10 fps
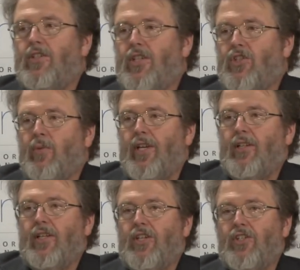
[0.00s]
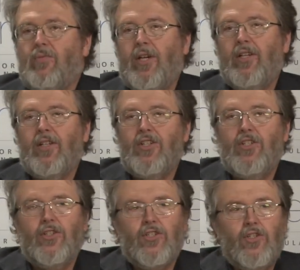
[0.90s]
dysregulation,
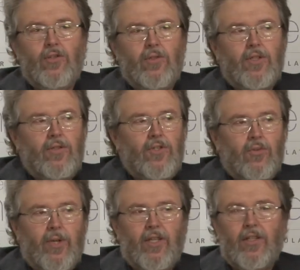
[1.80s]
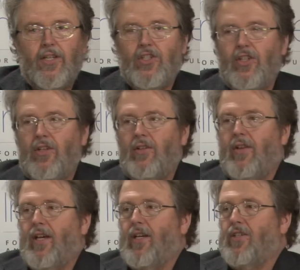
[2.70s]
regulation that's too loose,
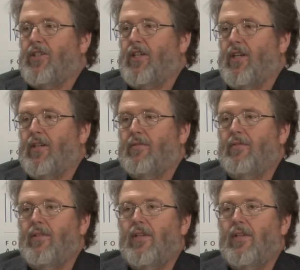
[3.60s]
regulation that uh,